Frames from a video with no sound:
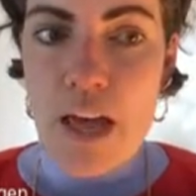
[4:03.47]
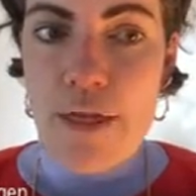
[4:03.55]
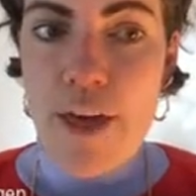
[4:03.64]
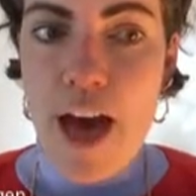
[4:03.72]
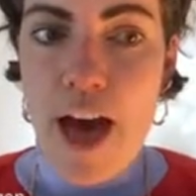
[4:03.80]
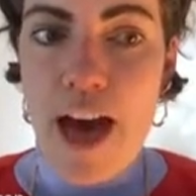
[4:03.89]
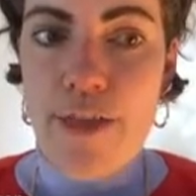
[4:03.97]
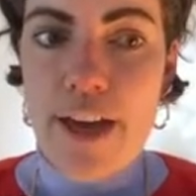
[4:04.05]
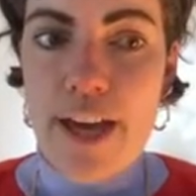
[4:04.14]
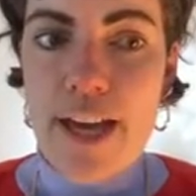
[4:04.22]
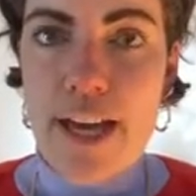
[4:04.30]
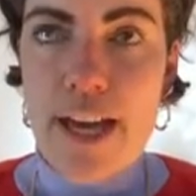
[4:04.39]
The
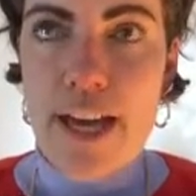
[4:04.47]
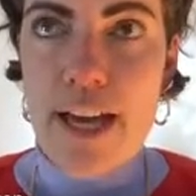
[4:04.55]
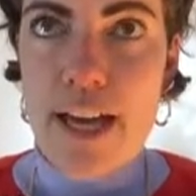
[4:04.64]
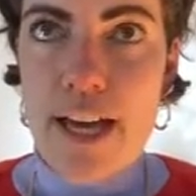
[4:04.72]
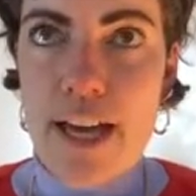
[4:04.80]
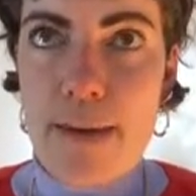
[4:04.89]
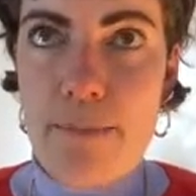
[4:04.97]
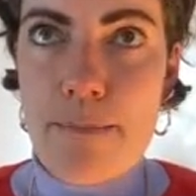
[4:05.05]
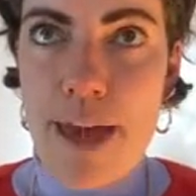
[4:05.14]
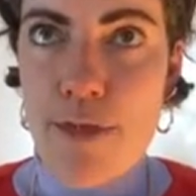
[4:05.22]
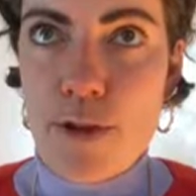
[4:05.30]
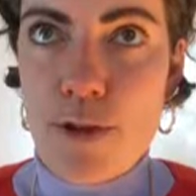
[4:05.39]
other
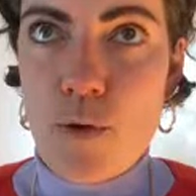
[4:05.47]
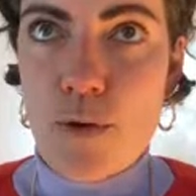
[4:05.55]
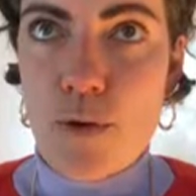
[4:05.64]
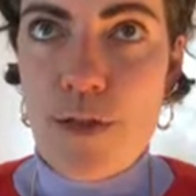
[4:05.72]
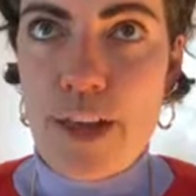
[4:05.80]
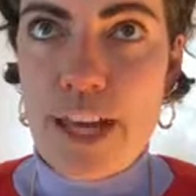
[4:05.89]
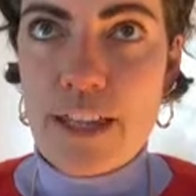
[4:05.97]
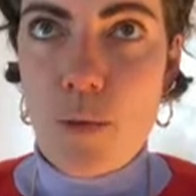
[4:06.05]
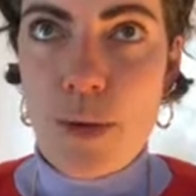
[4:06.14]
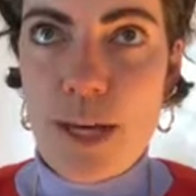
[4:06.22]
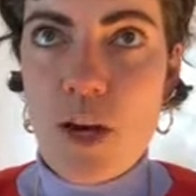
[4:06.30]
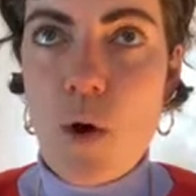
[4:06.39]
method, or the thing
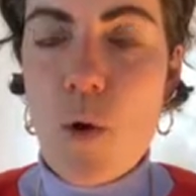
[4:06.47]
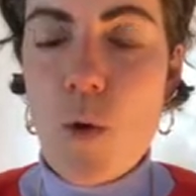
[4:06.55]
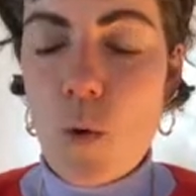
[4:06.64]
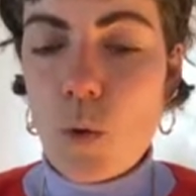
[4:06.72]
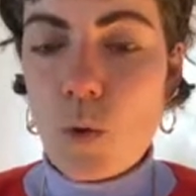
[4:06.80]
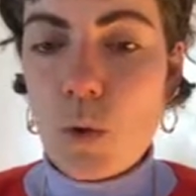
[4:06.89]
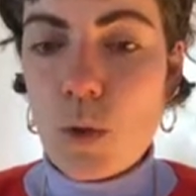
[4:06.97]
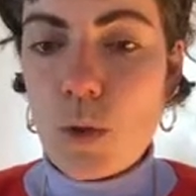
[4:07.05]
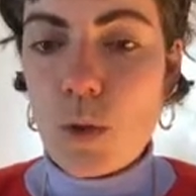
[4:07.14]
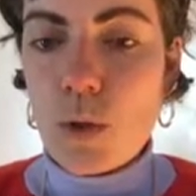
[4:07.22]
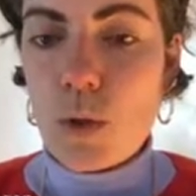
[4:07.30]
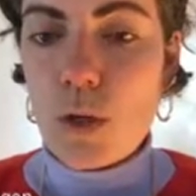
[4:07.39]
that we call,
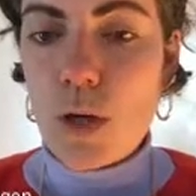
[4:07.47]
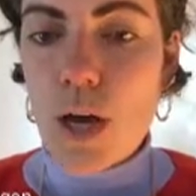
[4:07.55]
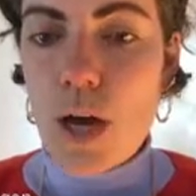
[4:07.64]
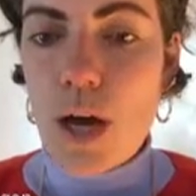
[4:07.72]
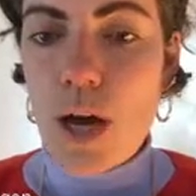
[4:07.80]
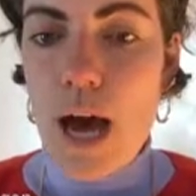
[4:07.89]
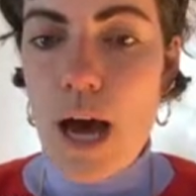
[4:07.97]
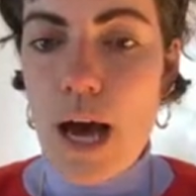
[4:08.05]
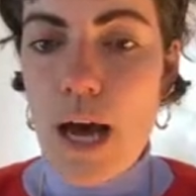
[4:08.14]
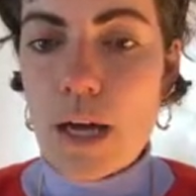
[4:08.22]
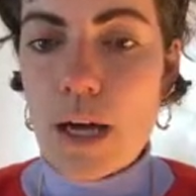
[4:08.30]
the